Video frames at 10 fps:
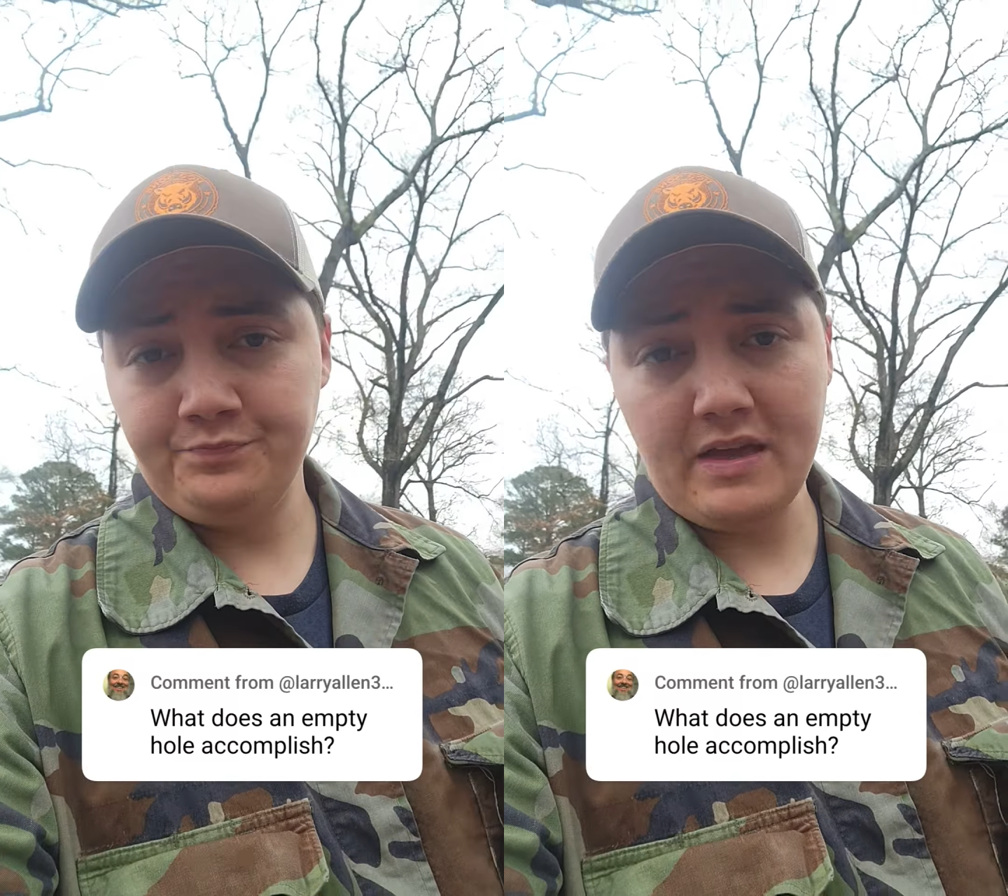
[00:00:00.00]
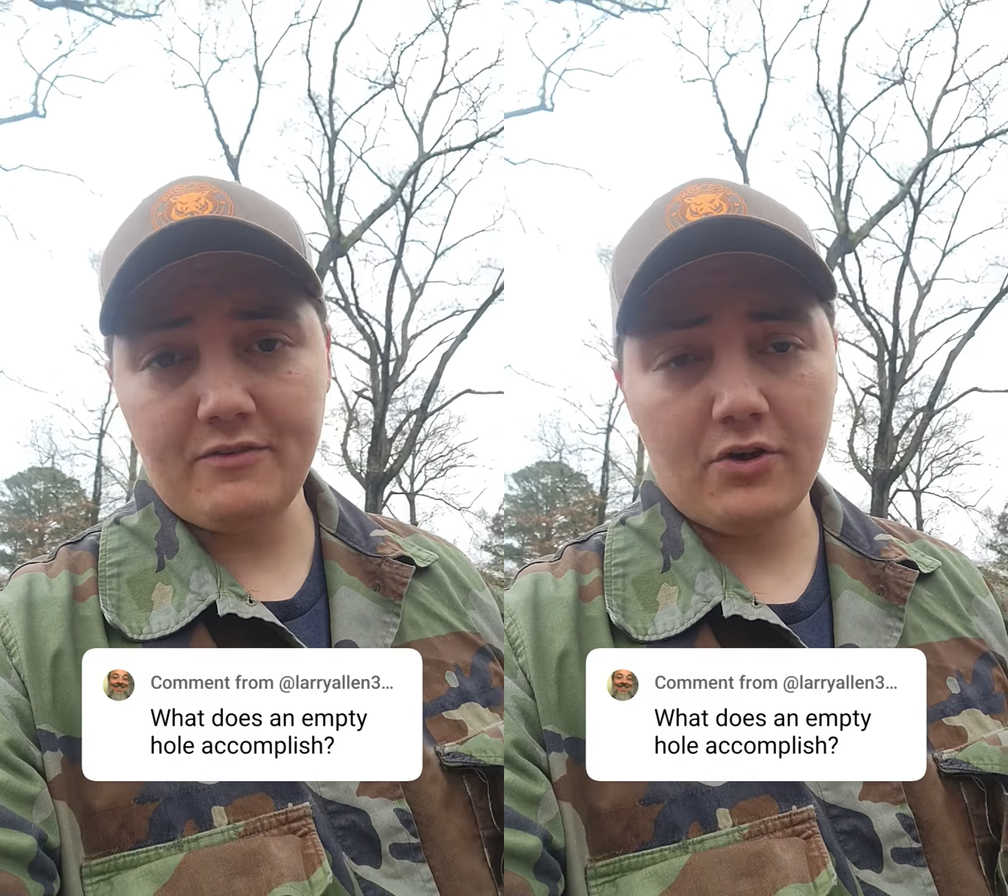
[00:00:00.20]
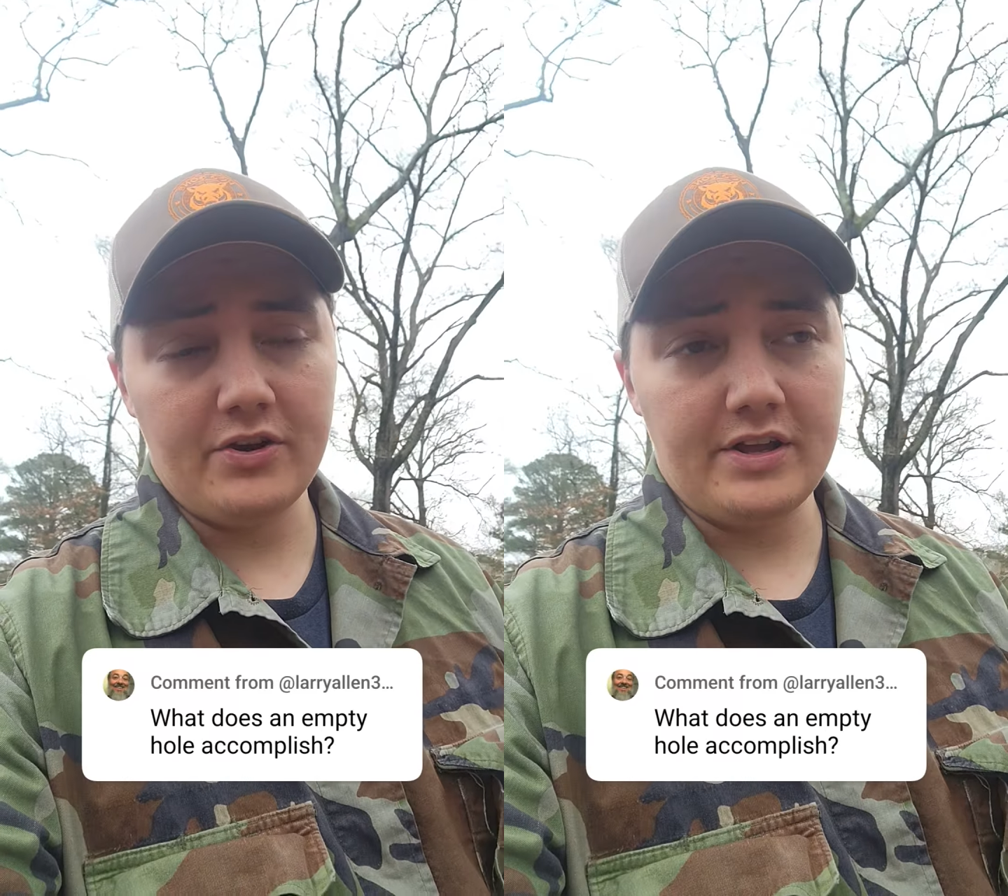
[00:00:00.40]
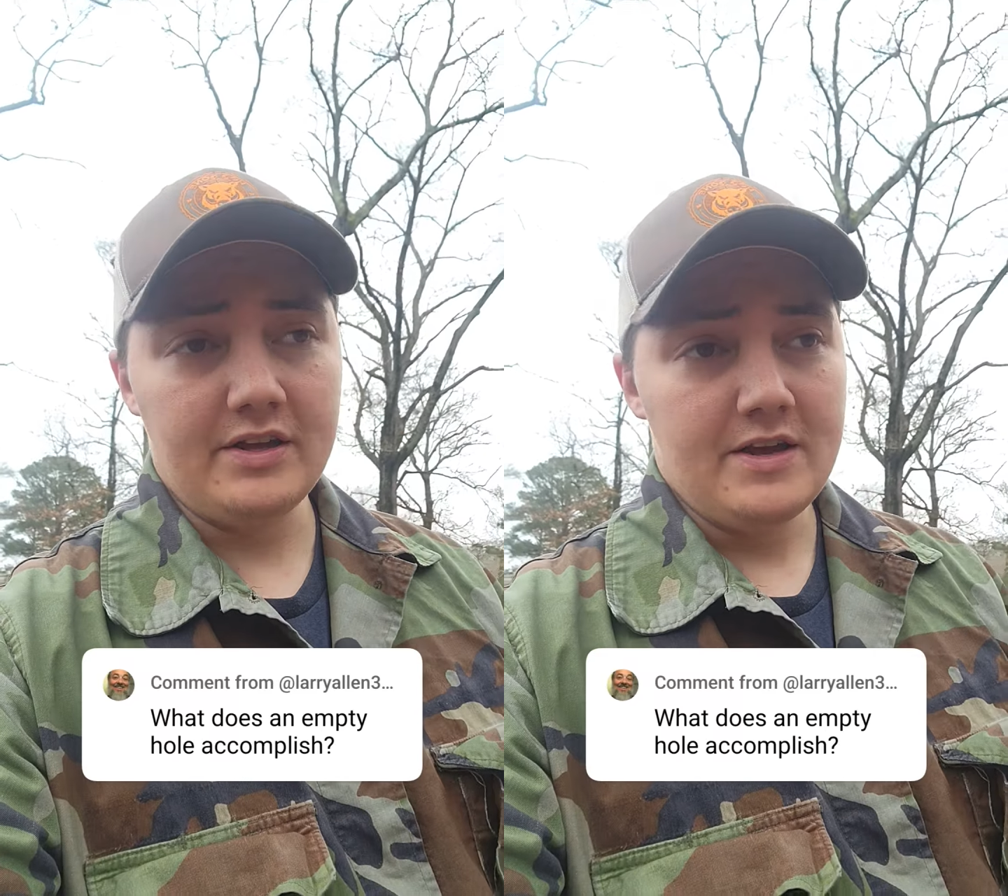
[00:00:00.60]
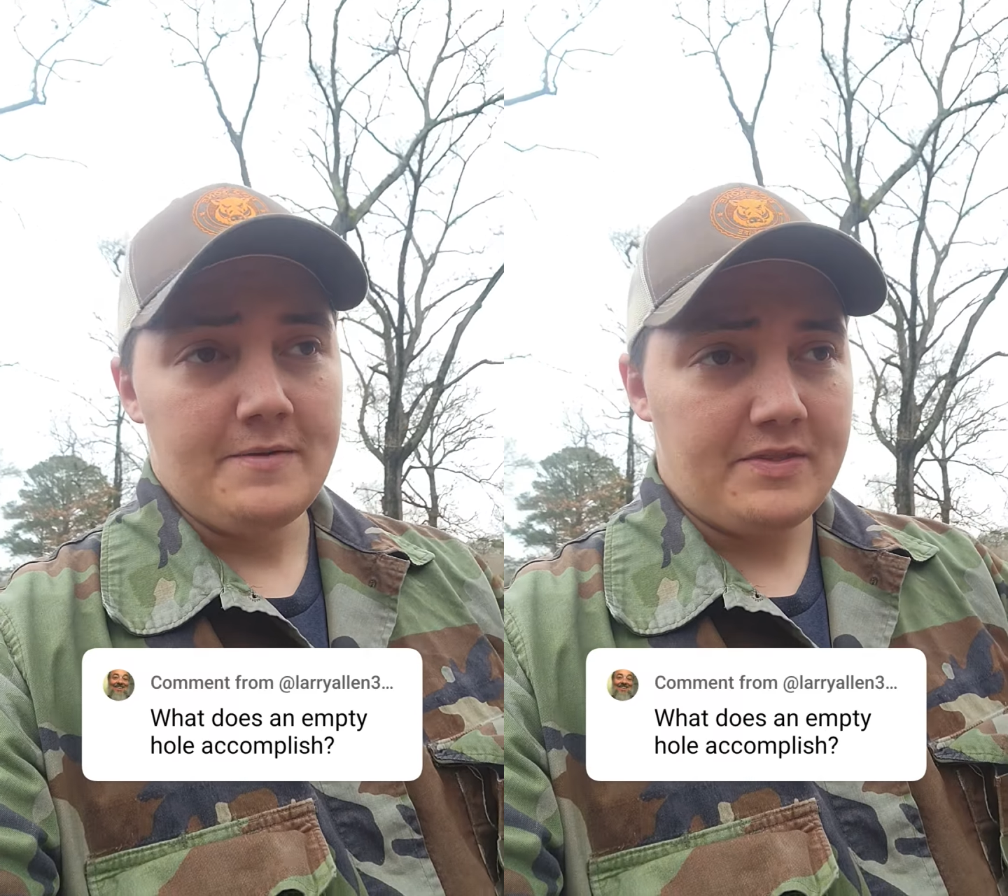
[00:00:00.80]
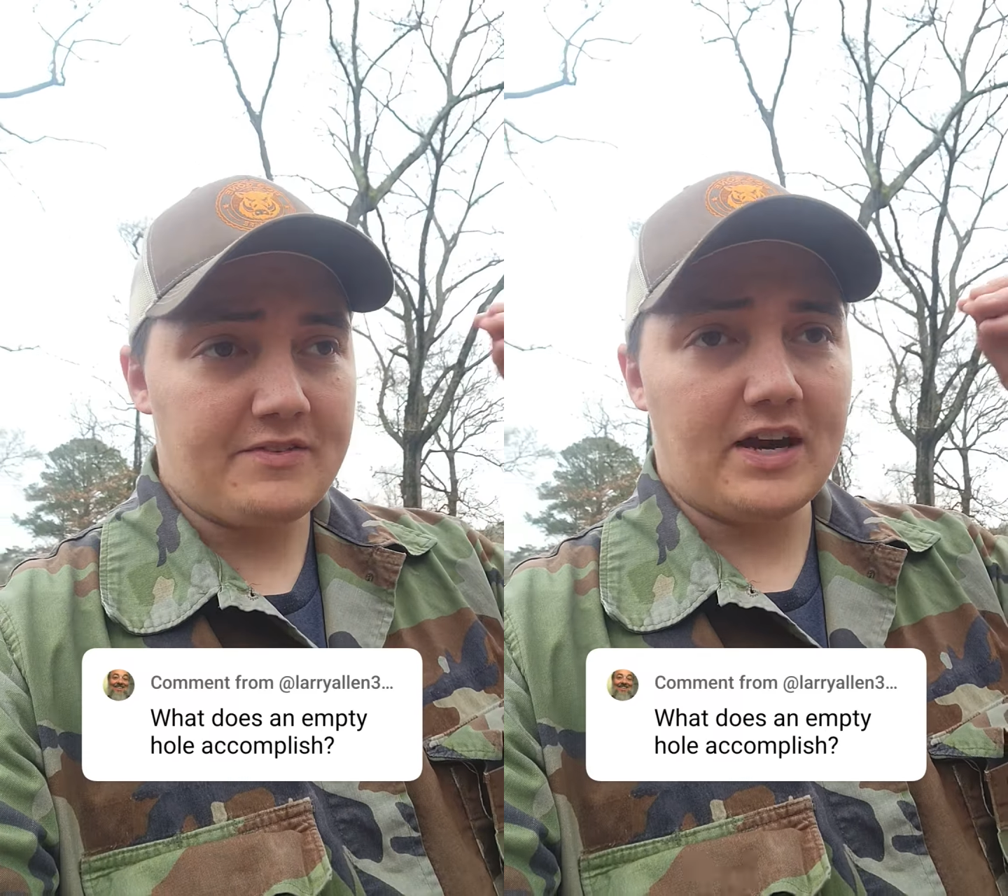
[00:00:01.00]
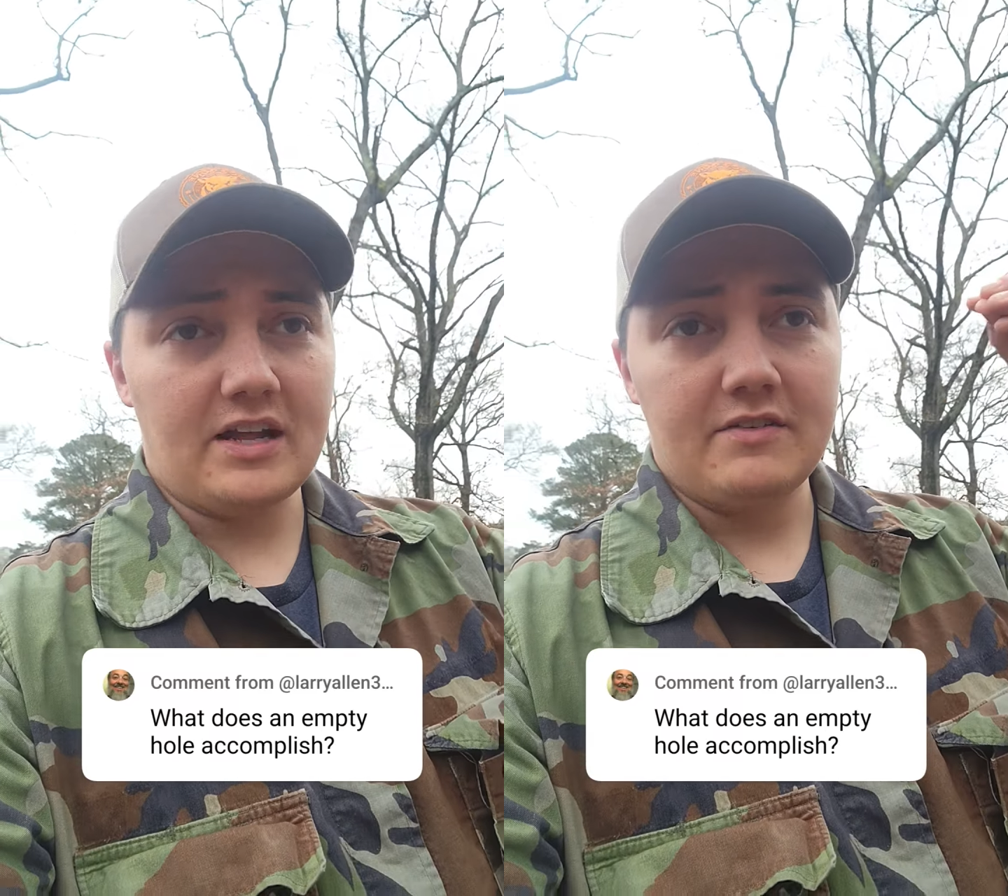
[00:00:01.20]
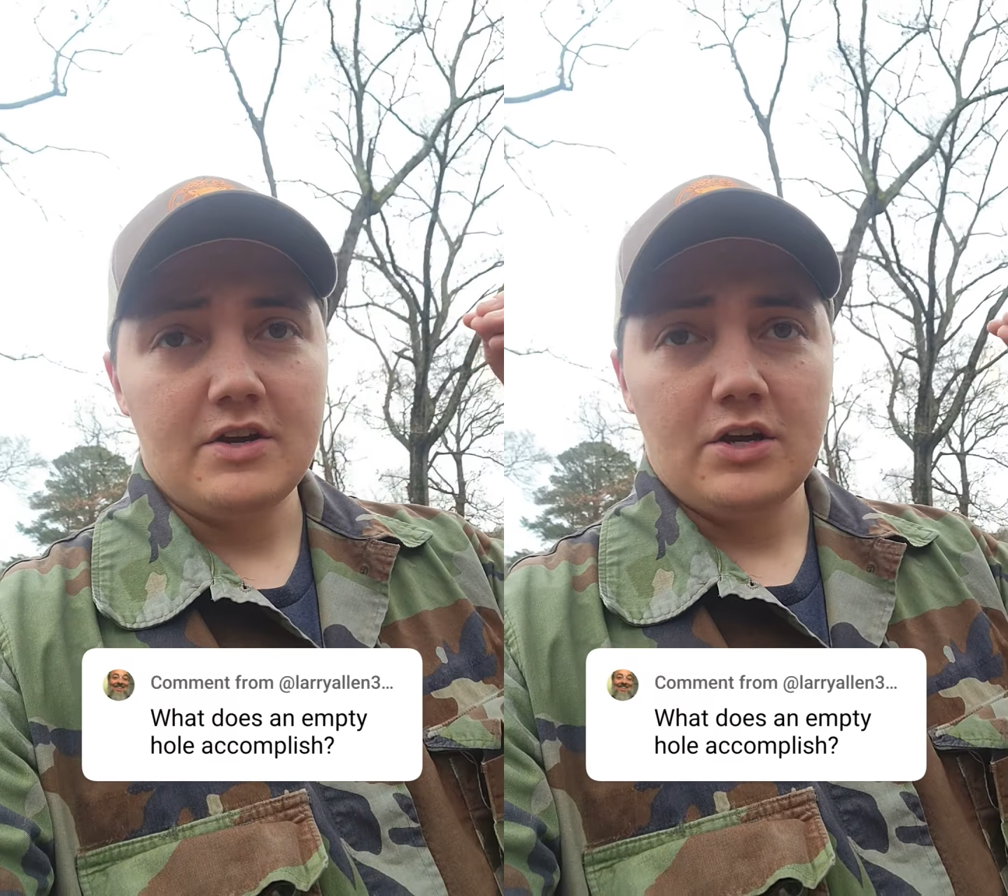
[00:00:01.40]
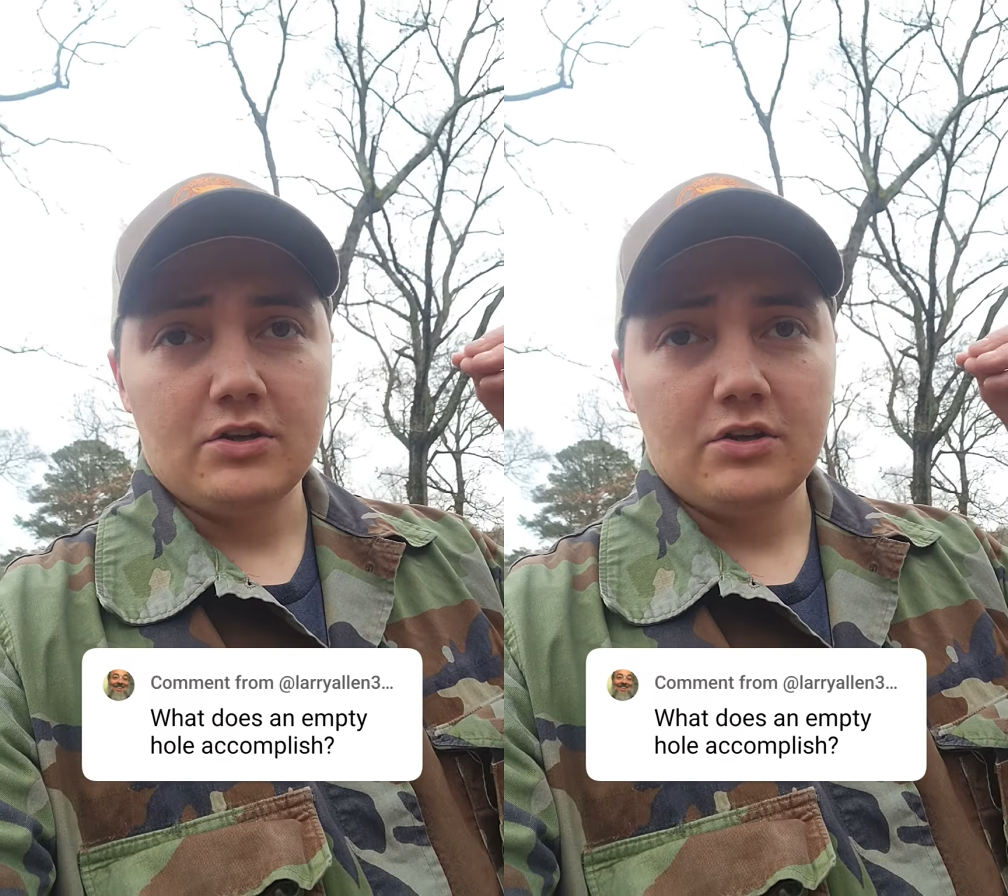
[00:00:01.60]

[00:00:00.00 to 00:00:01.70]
they've kind of